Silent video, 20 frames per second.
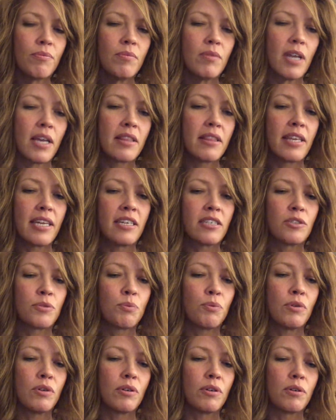and things
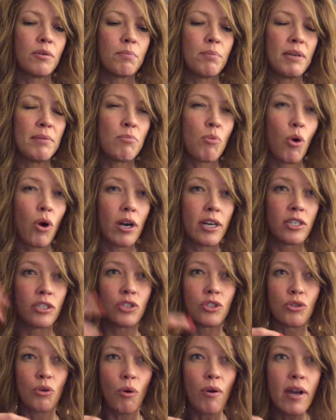will be more
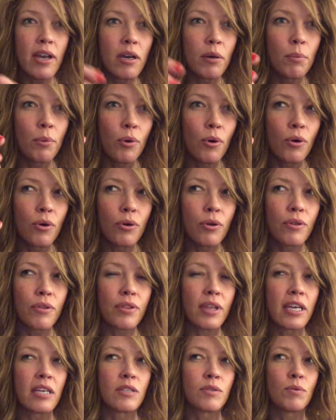enjoyable.
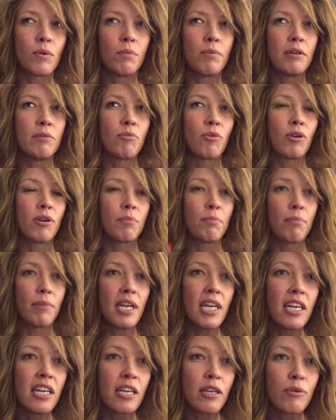Things will be more
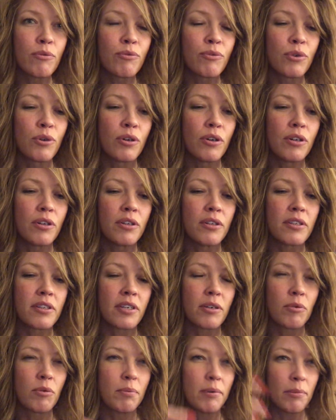meaningful.
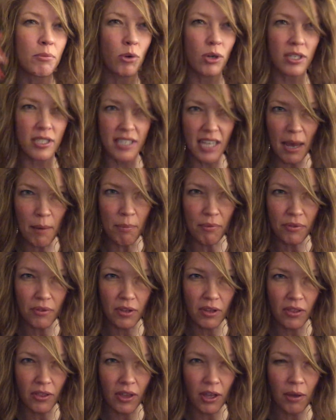There will be more depth
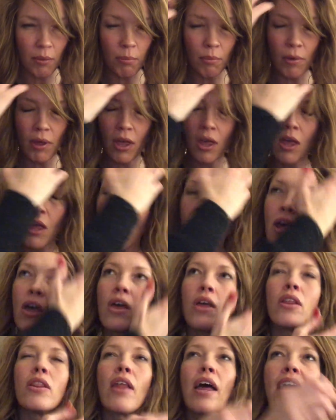to them.
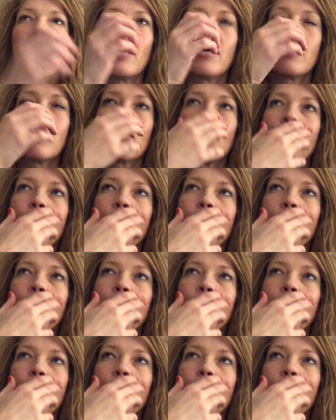Like,